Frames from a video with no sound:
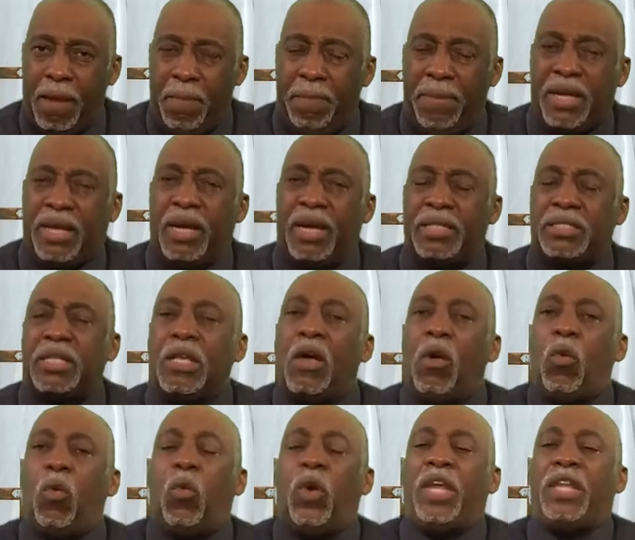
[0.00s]
Because
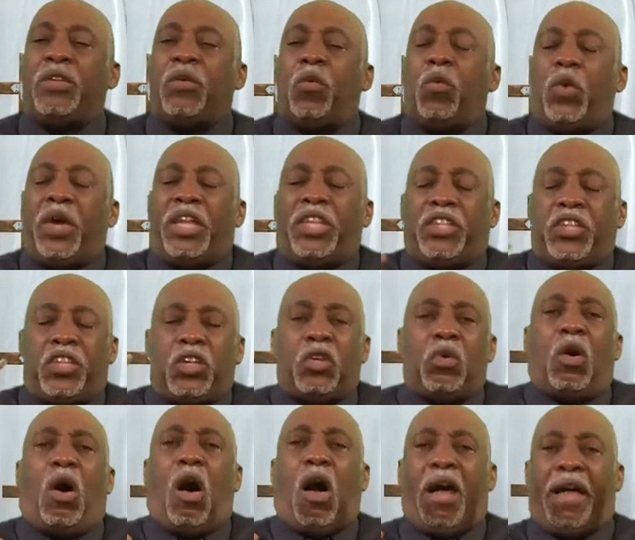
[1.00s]
when when
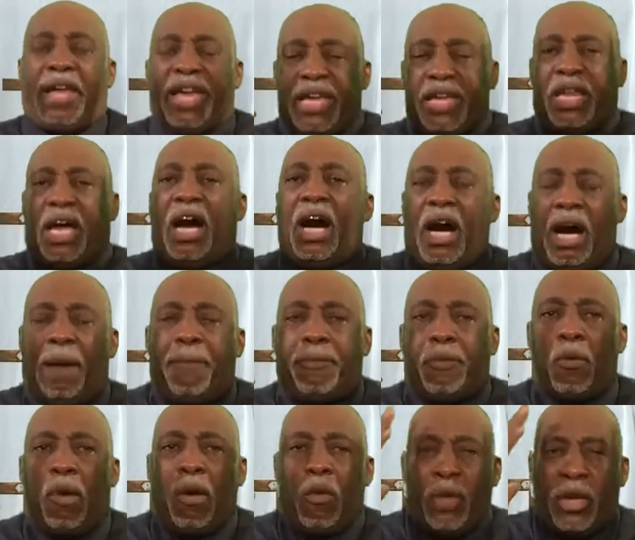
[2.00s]
you are in an
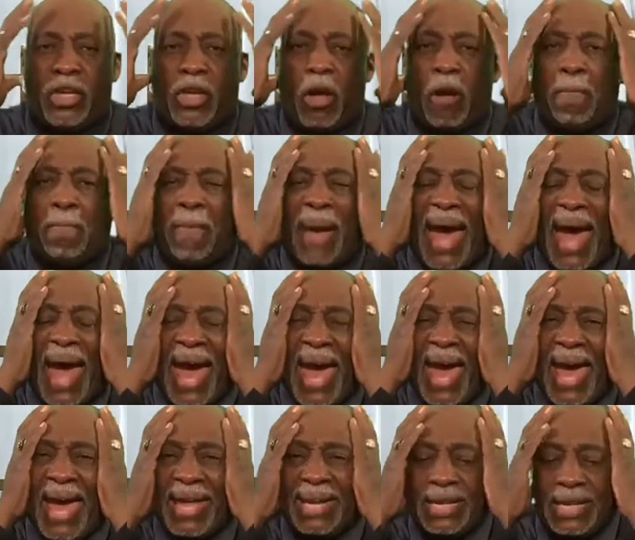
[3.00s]
uproar, when your
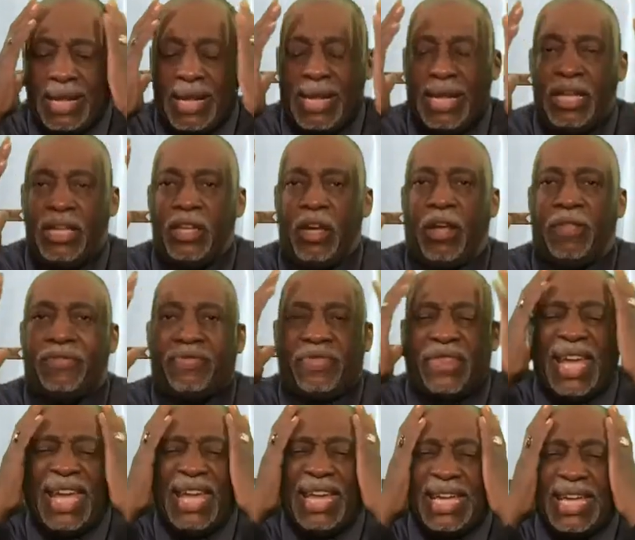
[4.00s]
mind, your
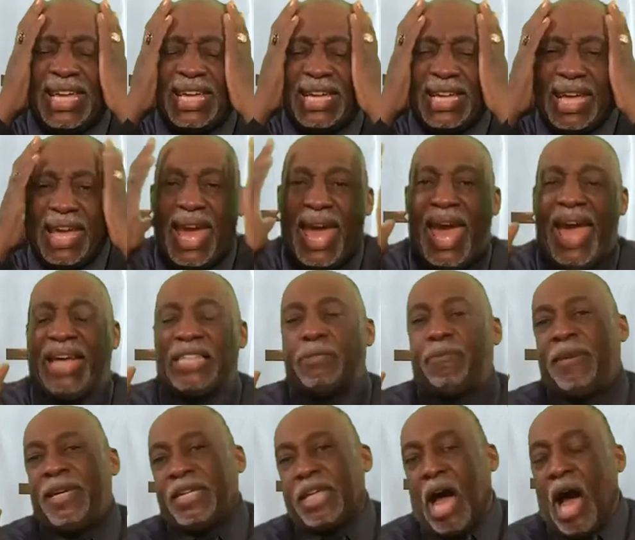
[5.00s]
thinking has
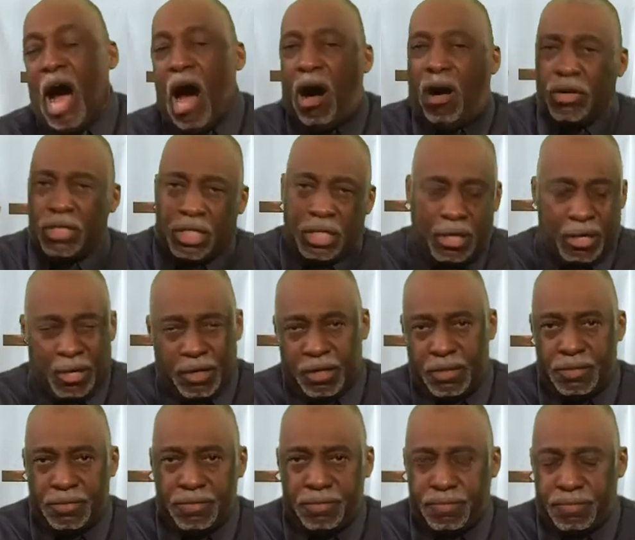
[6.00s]
been altered,